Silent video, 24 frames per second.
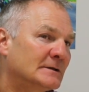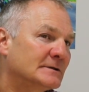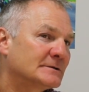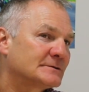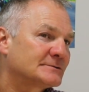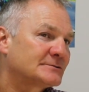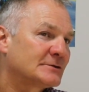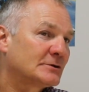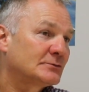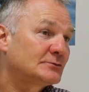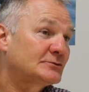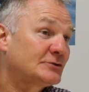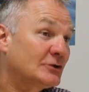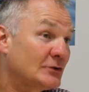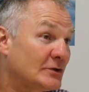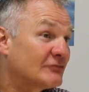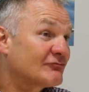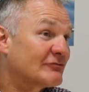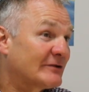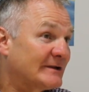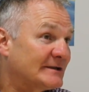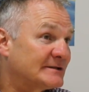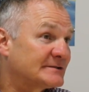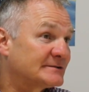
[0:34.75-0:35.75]
So do
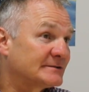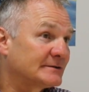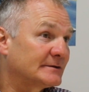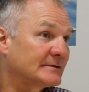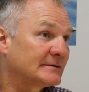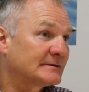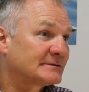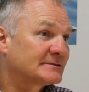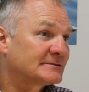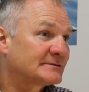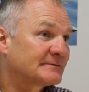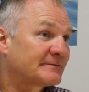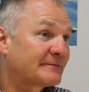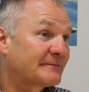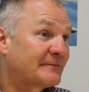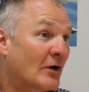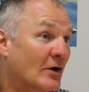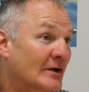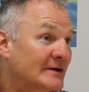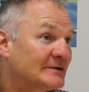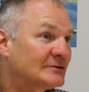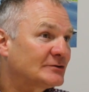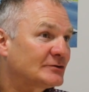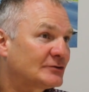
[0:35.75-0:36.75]
your research,
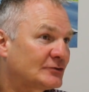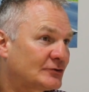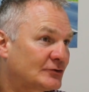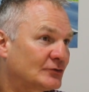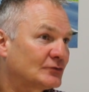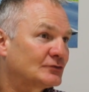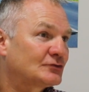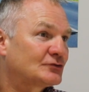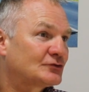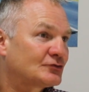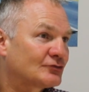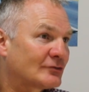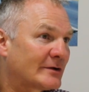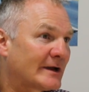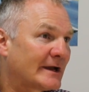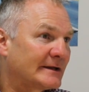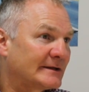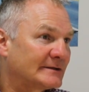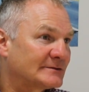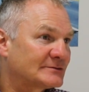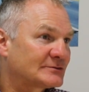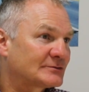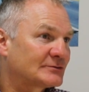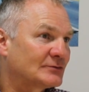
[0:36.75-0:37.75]
find a good
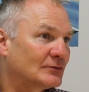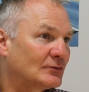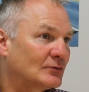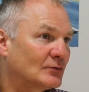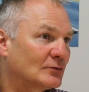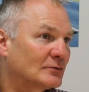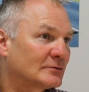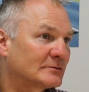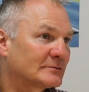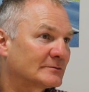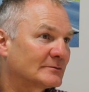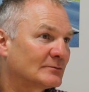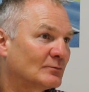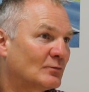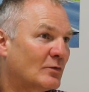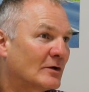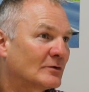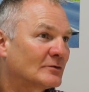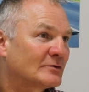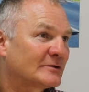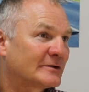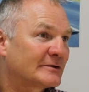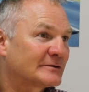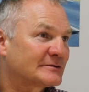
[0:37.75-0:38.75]
training school,
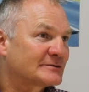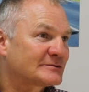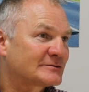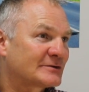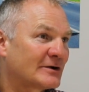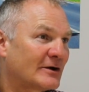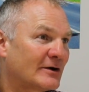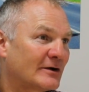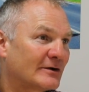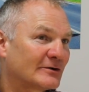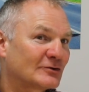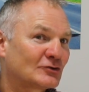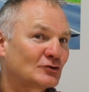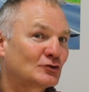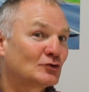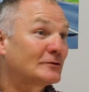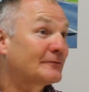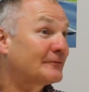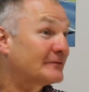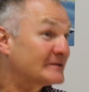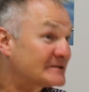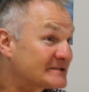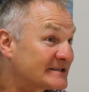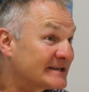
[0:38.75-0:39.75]
one that's got
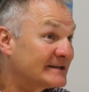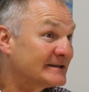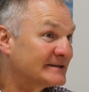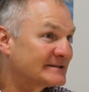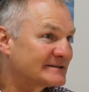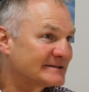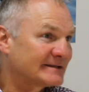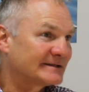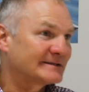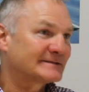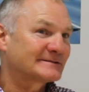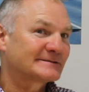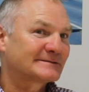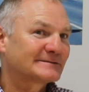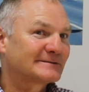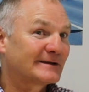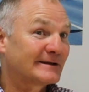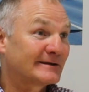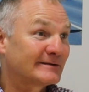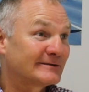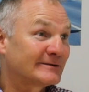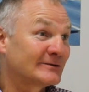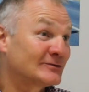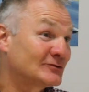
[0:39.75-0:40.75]
good facilities
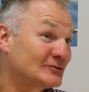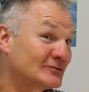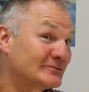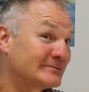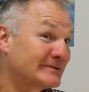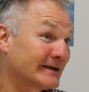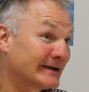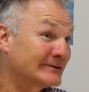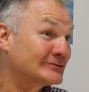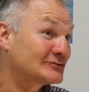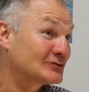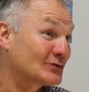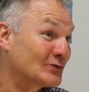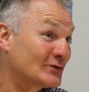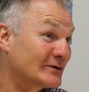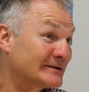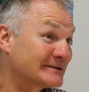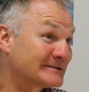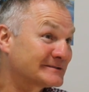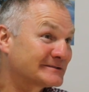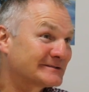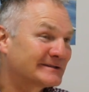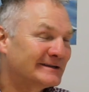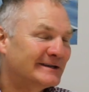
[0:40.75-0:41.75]
and, and
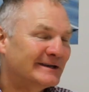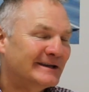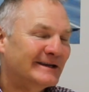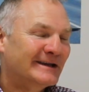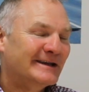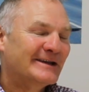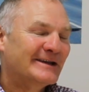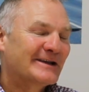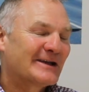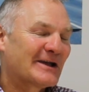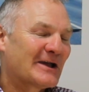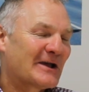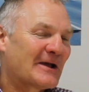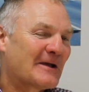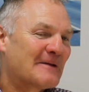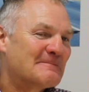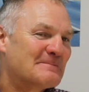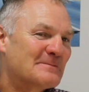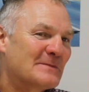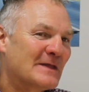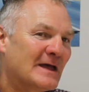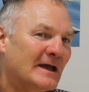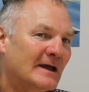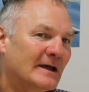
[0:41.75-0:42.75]
toilets.
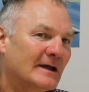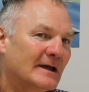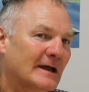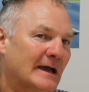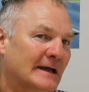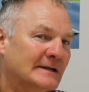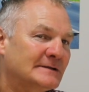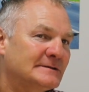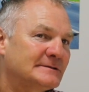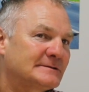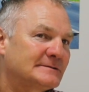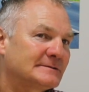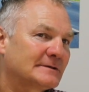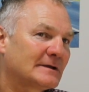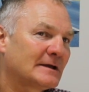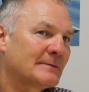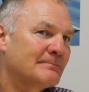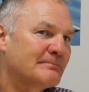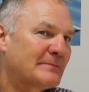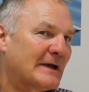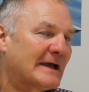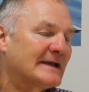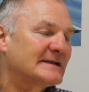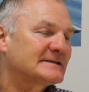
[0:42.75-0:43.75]
Um, and
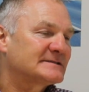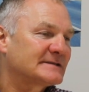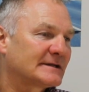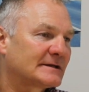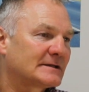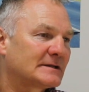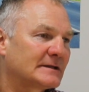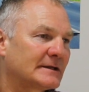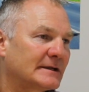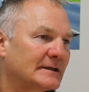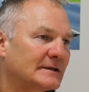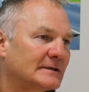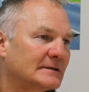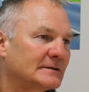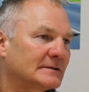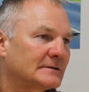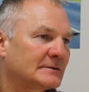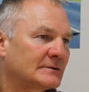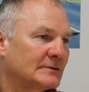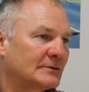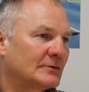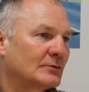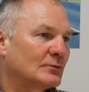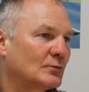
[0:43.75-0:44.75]
and basically,
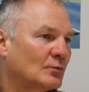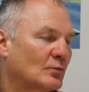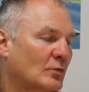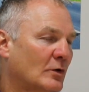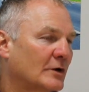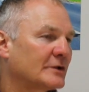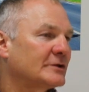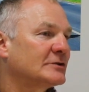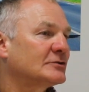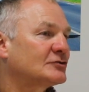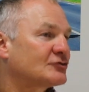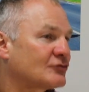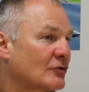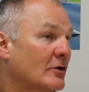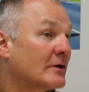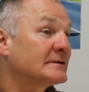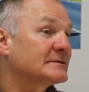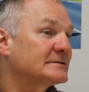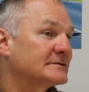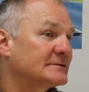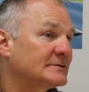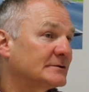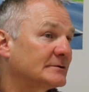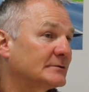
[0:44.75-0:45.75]
you know, what you're
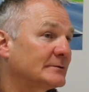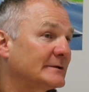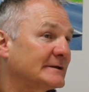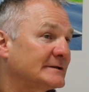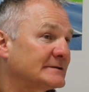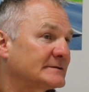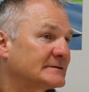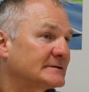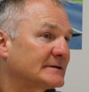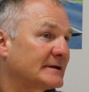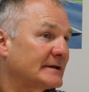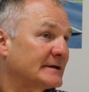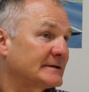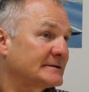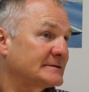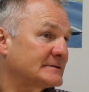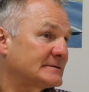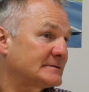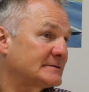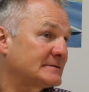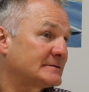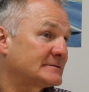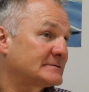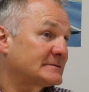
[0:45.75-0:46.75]
trying to do is
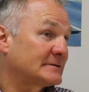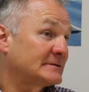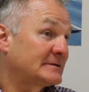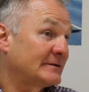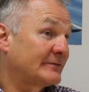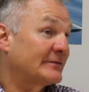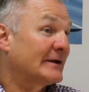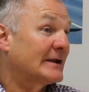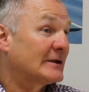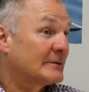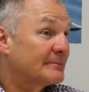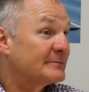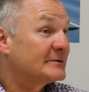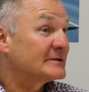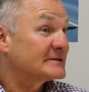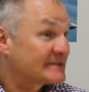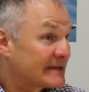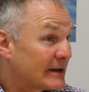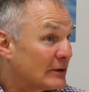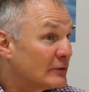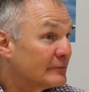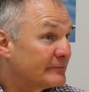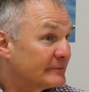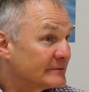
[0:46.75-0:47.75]
is to develop
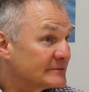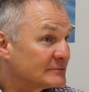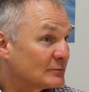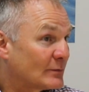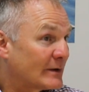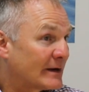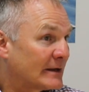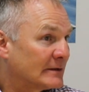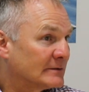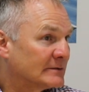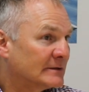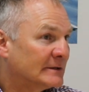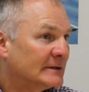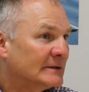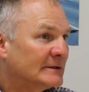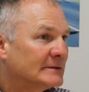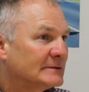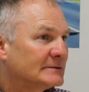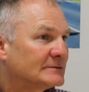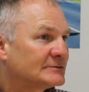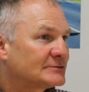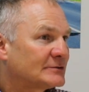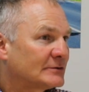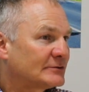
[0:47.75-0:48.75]
yourself as well.
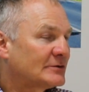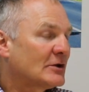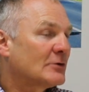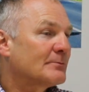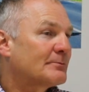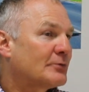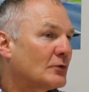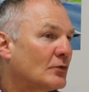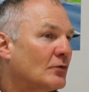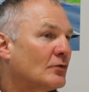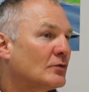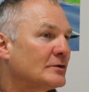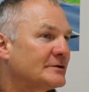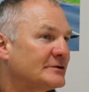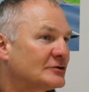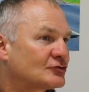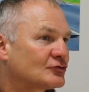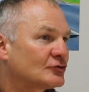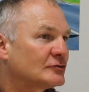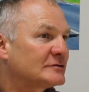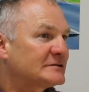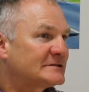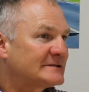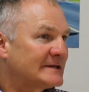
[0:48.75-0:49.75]
So don't put all your
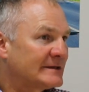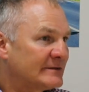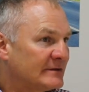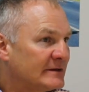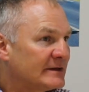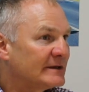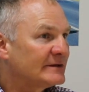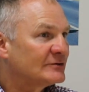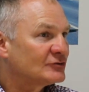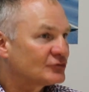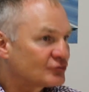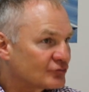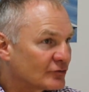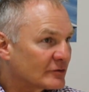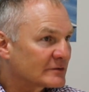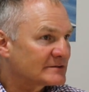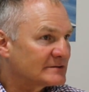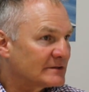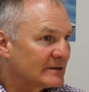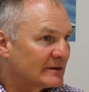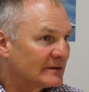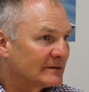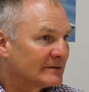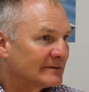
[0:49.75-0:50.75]
trust in the
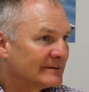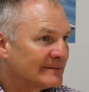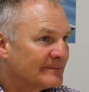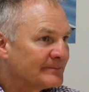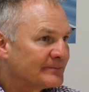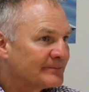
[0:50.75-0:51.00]
instructor